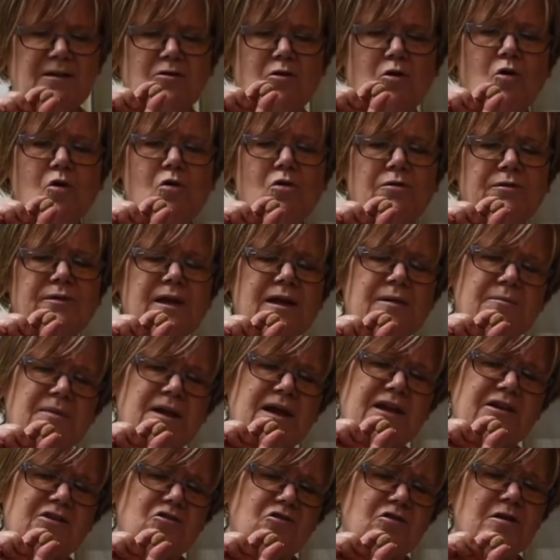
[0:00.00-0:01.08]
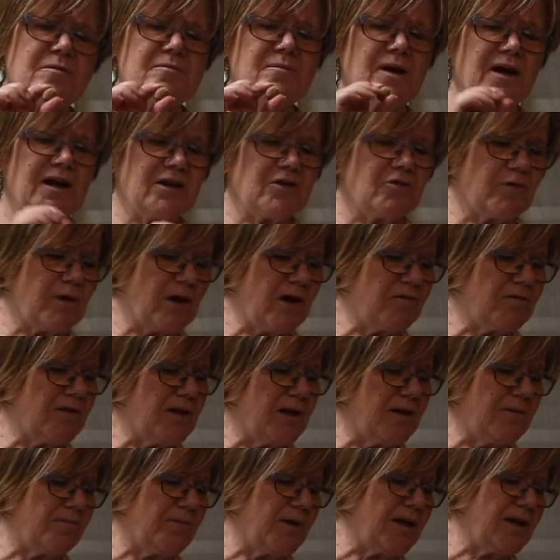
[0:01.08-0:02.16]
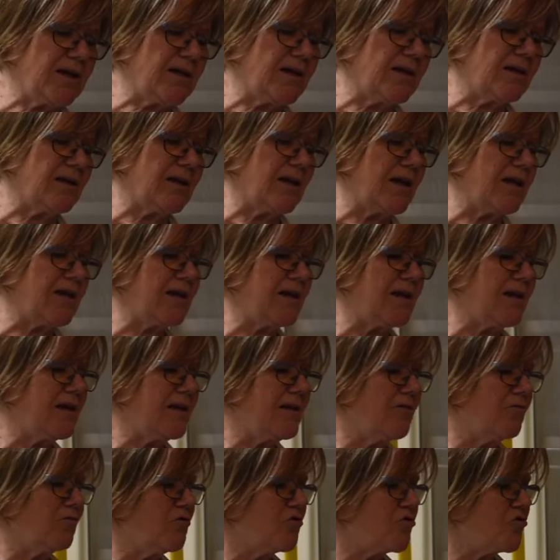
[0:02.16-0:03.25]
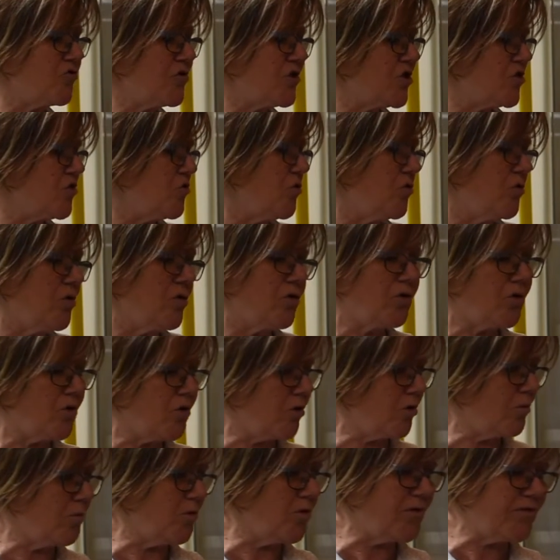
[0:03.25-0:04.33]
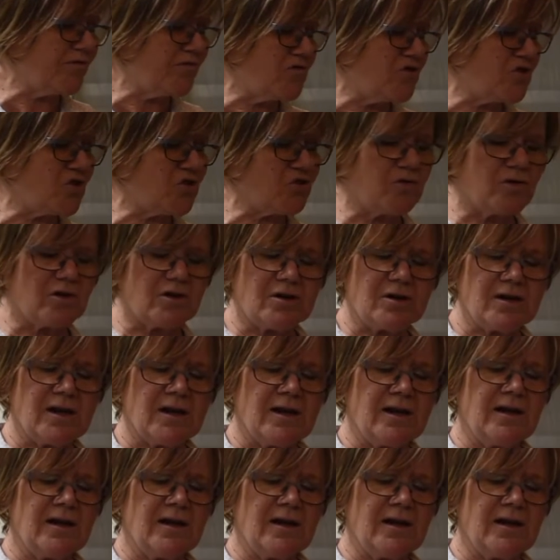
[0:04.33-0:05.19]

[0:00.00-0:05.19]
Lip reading: whole nutmeg. You can buy ground nutmeg in any grocery store or bulk food store.